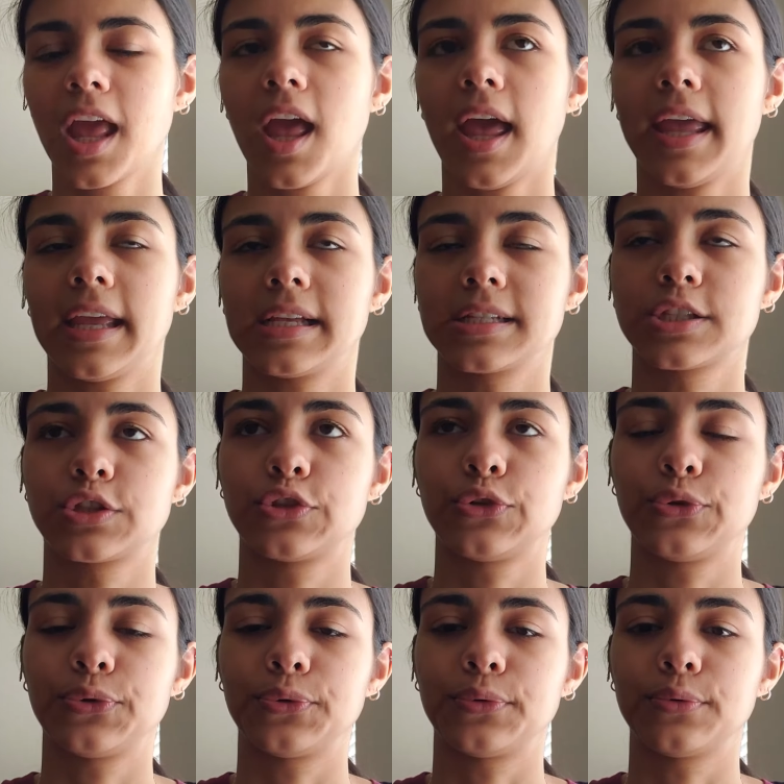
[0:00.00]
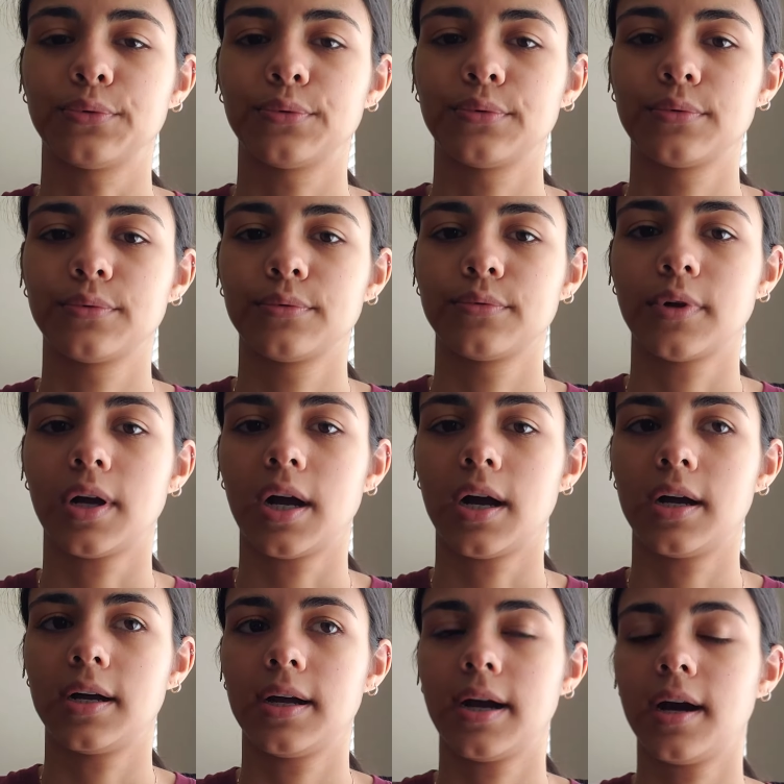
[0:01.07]
is to
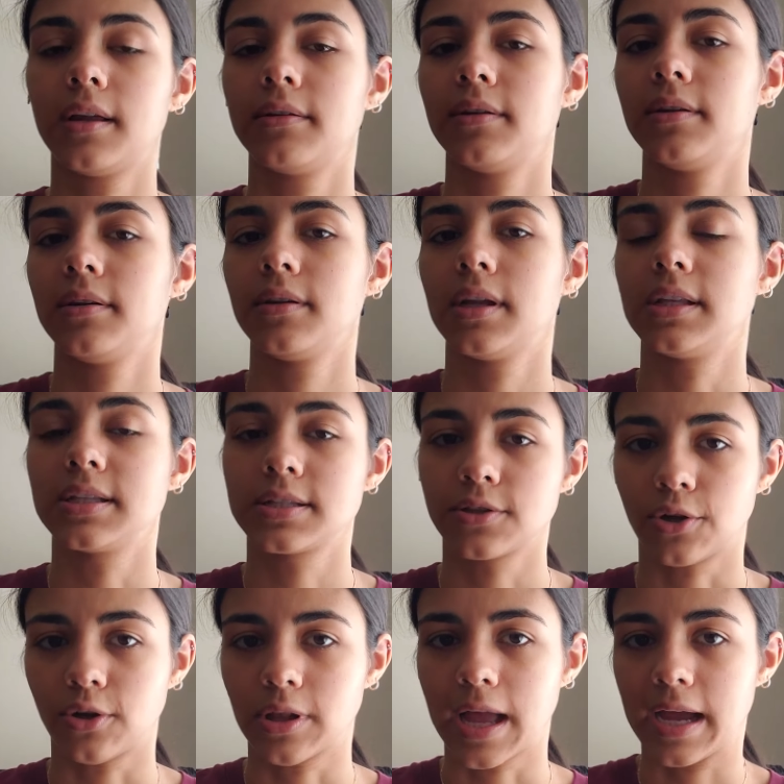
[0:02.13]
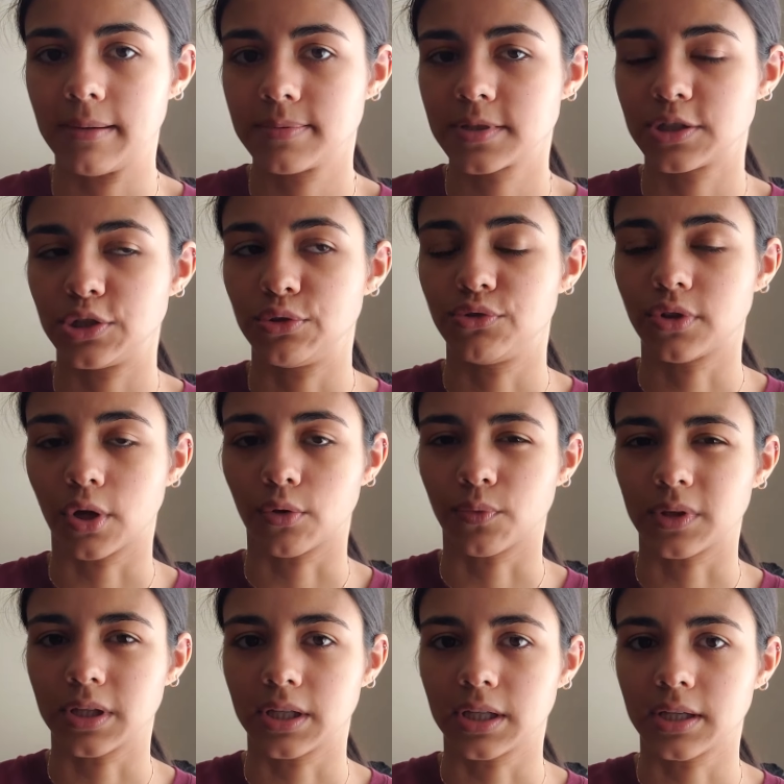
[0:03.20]
uninstall apps you don't
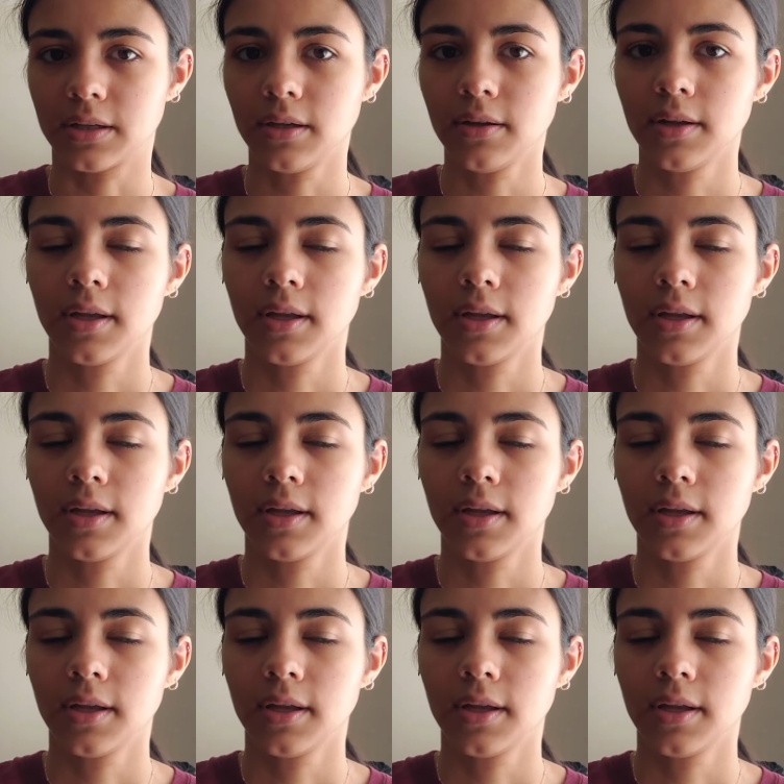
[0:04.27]
really need.